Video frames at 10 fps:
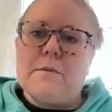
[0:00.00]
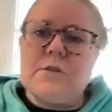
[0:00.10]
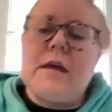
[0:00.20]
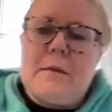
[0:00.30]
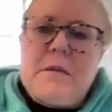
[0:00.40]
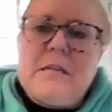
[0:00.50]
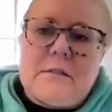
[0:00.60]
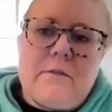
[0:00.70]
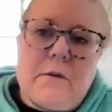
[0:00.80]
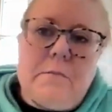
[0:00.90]
So that
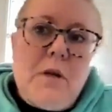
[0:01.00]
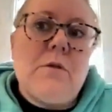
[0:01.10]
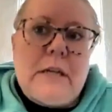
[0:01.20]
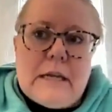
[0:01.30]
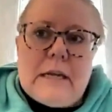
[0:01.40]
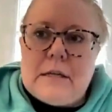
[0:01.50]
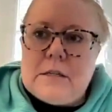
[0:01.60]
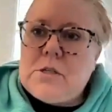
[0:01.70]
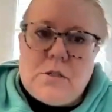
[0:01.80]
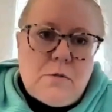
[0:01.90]
piece of community
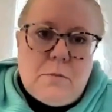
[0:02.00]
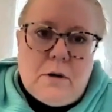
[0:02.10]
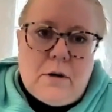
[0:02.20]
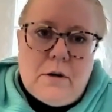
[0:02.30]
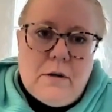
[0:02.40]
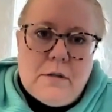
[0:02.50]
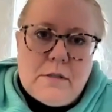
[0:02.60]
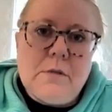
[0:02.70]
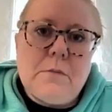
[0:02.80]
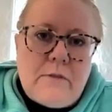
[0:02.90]
is super,
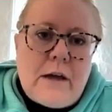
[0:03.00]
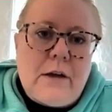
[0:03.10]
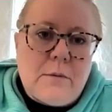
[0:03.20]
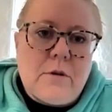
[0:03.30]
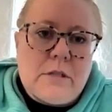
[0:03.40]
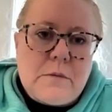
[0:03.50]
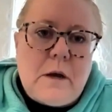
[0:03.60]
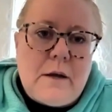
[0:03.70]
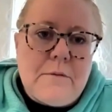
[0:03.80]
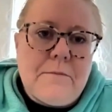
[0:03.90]
super valuable as
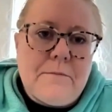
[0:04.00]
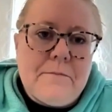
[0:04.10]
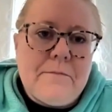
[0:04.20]
well.